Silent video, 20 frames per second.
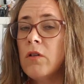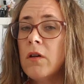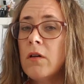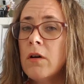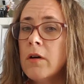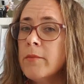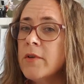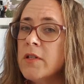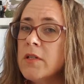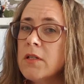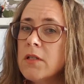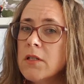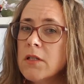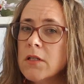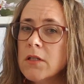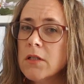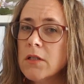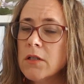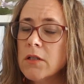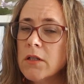climates.
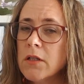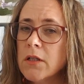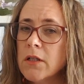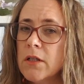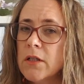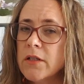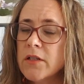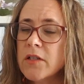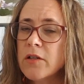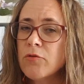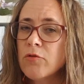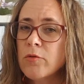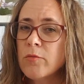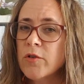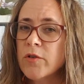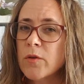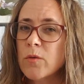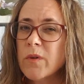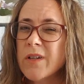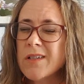Sunroom
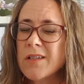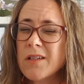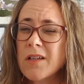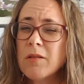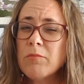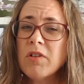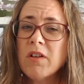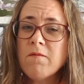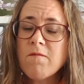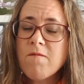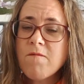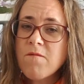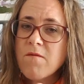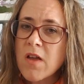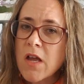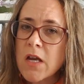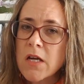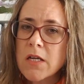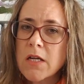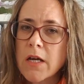on the west can be
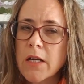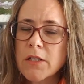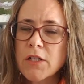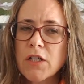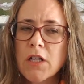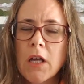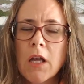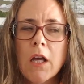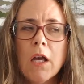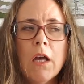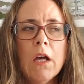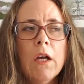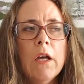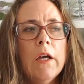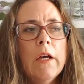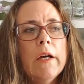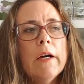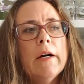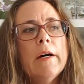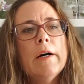fantastic.
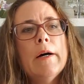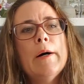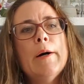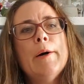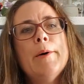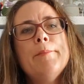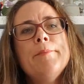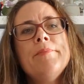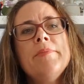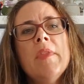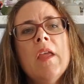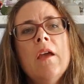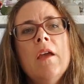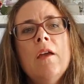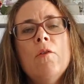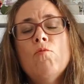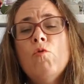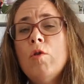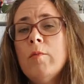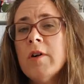In
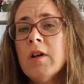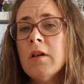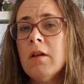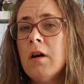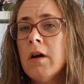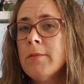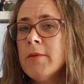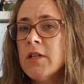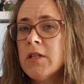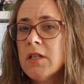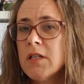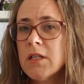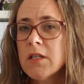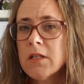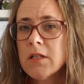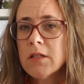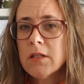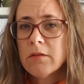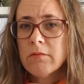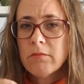warmer
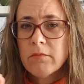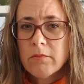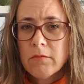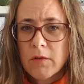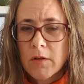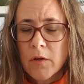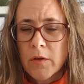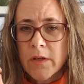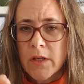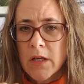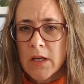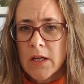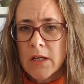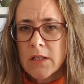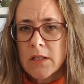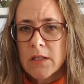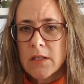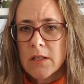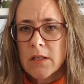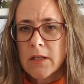climates, on the
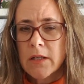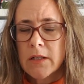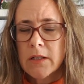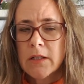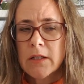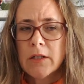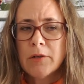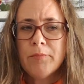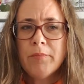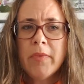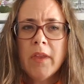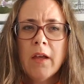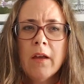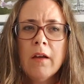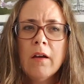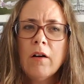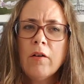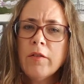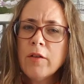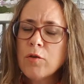east. On
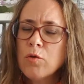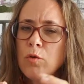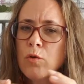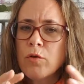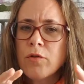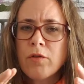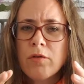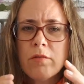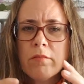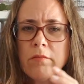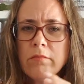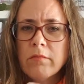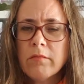the north,